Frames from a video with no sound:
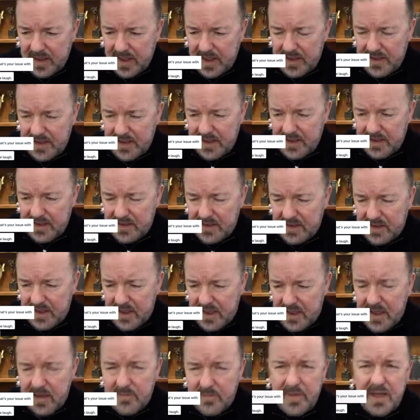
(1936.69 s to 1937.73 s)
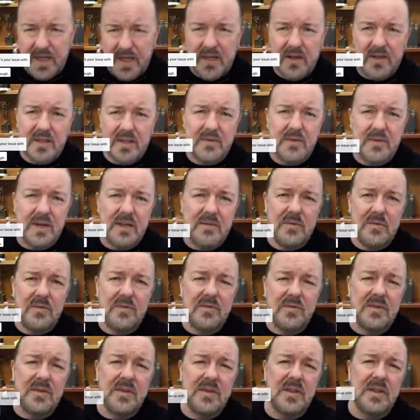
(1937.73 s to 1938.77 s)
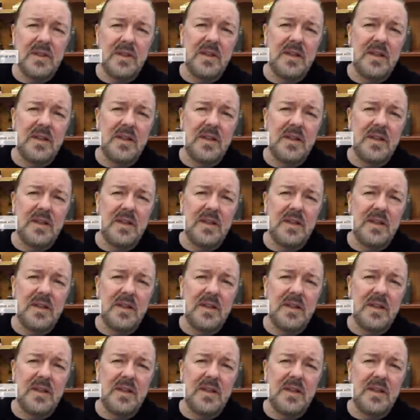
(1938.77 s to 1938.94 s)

and this. Be kind to animals.